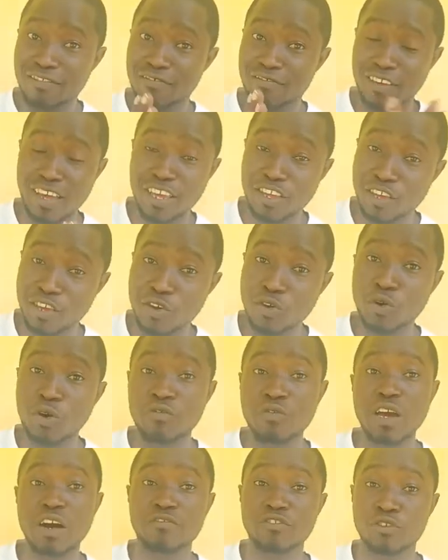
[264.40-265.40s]
Thank you if
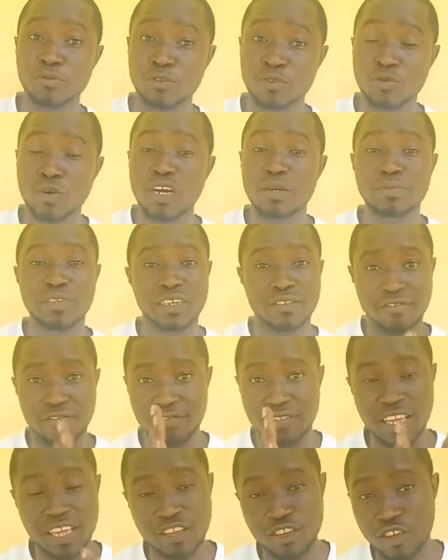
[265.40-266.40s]
you have subscribed, and
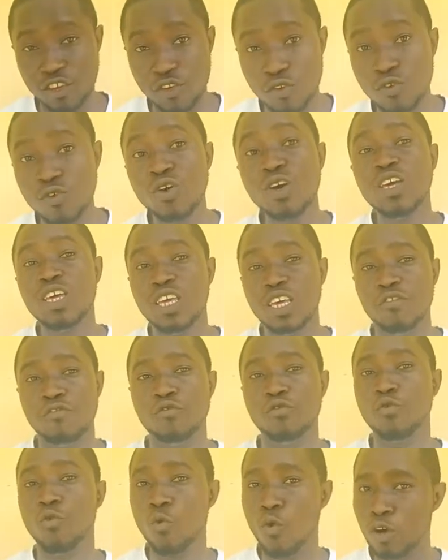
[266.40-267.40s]
thank you if
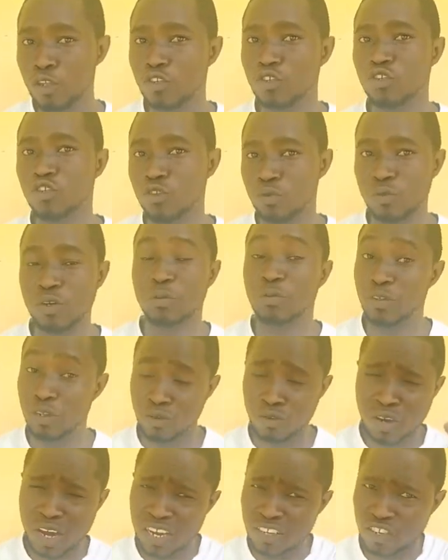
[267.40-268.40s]
you want to subscribe.
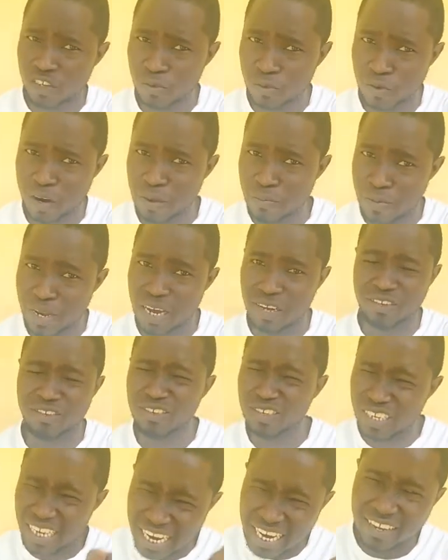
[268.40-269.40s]
You can subscribe now.
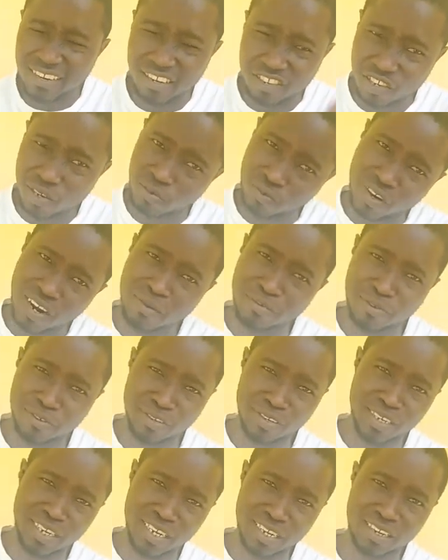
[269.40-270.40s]
Just click the subscribe
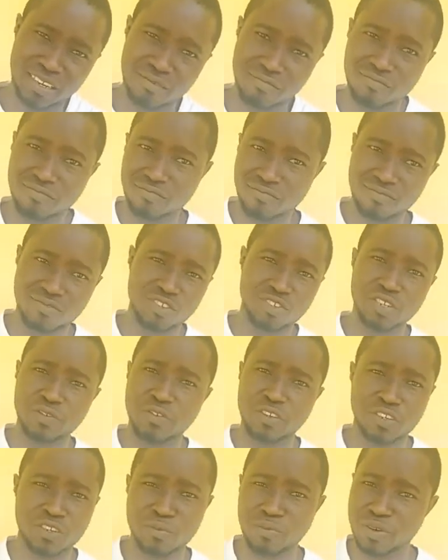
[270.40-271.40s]
button and the
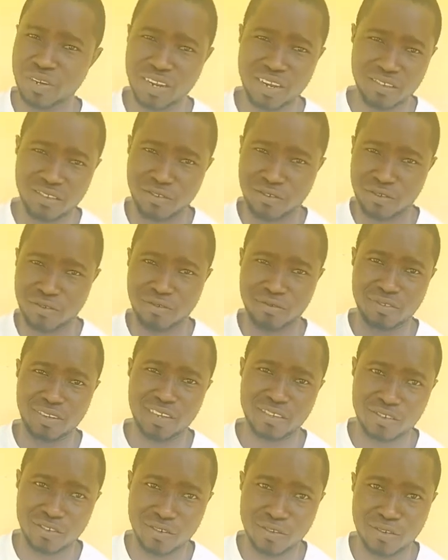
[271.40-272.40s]
notification bell. That's all.
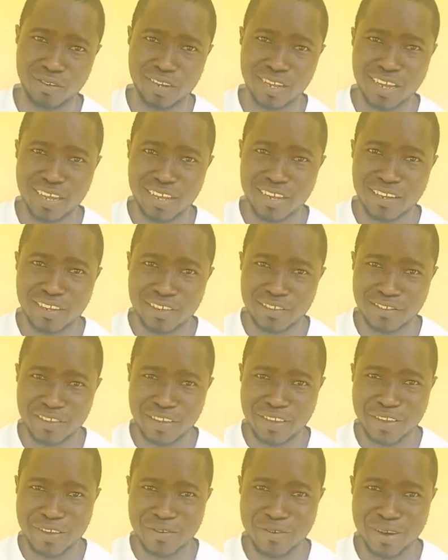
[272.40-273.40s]
That's all.
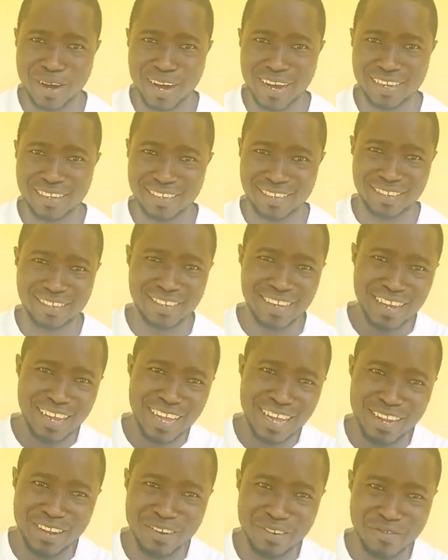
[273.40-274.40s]
Thank you, guys.
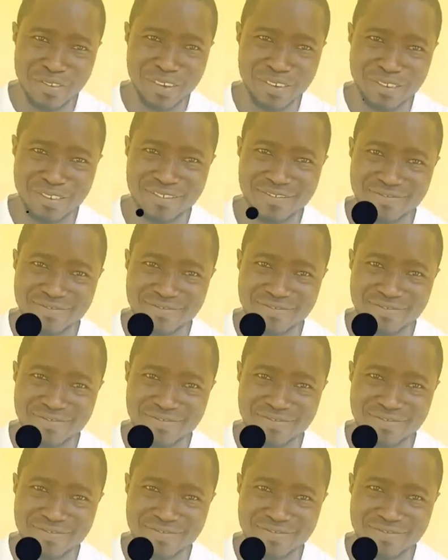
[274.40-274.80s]
I love you.